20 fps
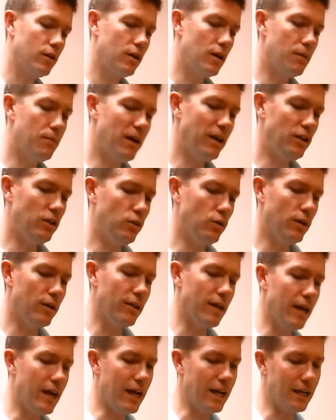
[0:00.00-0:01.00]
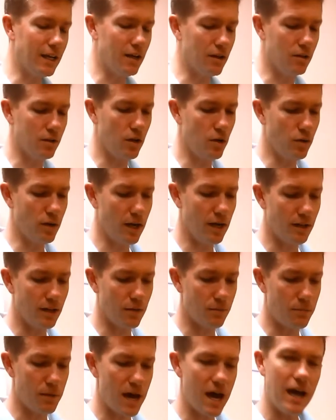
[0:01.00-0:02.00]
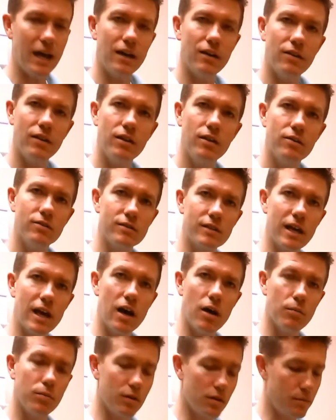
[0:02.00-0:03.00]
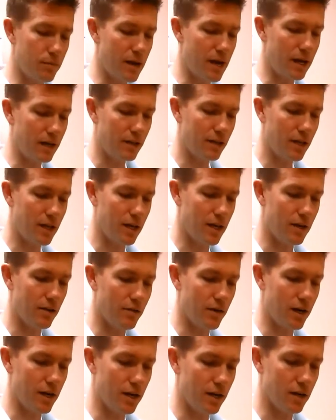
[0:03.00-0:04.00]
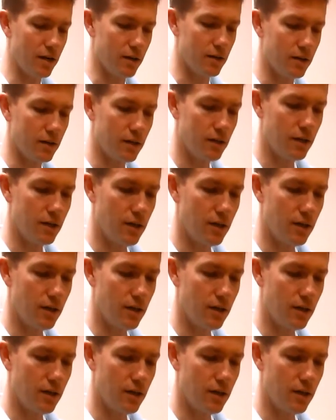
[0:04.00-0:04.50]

And by doing that, I can locate the back of the scalp or the back of the head right here.